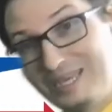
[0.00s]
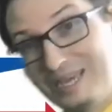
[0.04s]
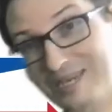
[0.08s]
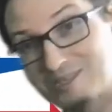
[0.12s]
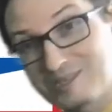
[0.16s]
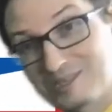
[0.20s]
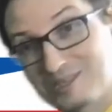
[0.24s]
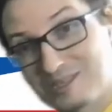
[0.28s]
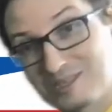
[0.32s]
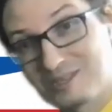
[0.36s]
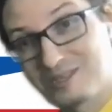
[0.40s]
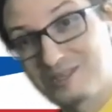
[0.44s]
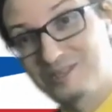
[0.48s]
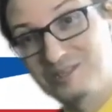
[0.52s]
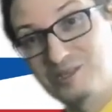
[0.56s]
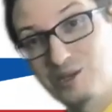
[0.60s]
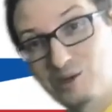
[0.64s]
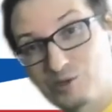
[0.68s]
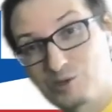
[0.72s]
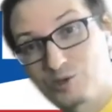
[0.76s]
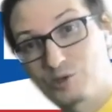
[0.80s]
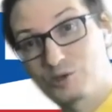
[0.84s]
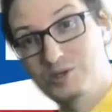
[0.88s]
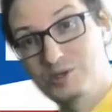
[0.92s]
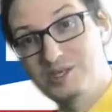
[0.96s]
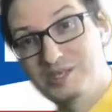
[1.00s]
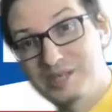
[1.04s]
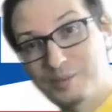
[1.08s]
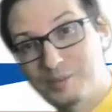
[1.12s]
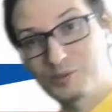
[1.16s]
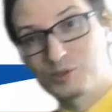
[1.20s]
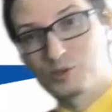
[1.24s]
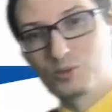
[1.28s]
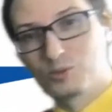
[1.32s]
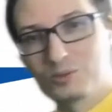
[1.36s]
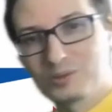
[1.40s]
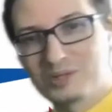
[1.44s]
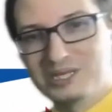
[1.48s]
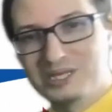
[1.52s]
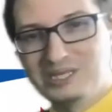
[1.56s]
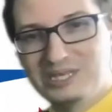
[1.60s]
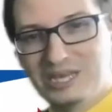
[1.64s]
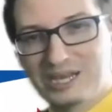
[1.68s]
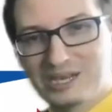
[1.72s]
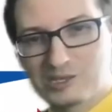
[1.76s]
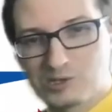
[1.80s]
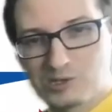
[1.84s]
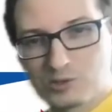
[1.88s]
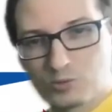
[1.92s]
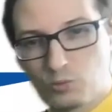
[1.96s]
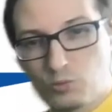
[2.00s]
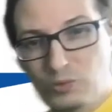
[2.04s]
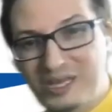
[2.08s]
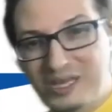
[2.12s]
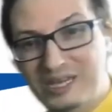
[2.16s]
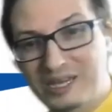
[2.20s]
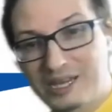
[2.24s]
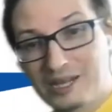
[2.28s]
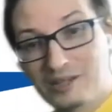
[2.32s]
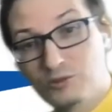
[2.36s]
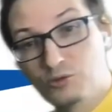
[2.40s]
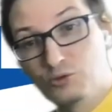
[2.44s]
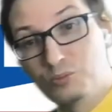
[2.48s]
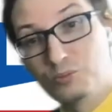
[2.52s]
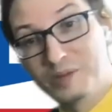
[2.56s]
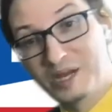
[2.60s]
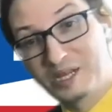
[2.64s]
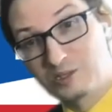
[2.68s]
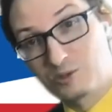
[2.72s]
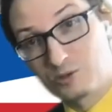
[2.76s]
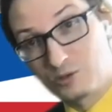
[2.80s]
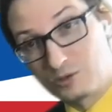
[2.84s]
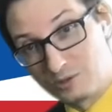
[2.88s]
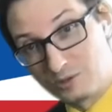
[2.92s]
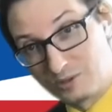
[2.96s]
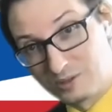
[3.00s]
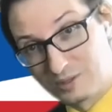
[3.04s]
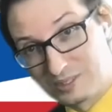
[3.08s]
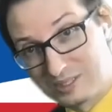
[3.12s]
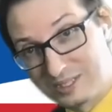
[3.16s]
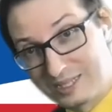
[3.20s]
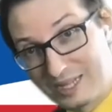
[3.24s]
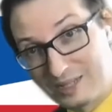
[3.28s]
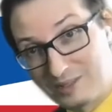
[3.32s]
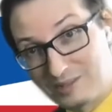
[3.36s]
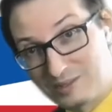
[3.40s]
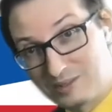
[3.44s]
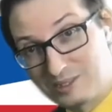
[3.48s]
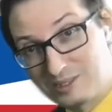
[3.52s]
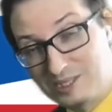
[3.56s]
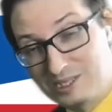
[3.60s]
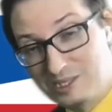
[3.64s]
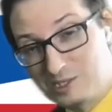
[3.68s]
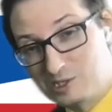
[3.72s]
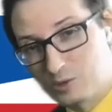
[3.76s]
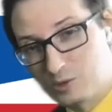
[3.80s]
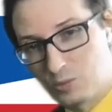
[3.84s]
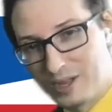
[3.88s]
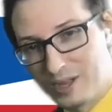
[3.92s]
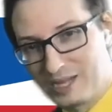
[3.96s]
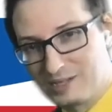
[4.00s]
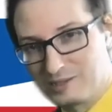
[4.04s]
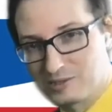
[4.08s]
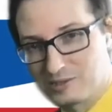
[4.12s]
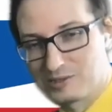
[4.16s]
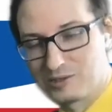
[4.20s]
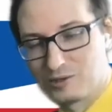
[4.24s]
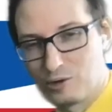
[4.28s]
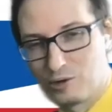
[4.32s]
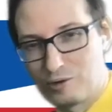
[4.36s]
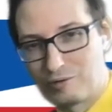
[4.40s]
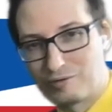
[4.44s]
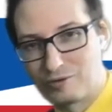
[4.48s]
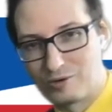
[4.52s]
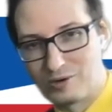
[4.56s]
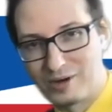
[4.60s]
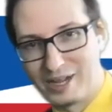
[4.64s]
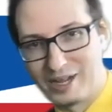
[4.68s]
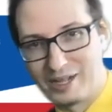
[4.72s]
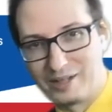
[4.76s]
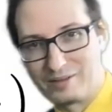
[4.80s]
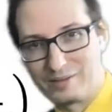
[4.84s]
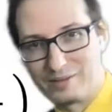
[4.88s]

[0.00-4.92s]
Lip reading: yes, the answer is absolutely yes. We can do better than t squared over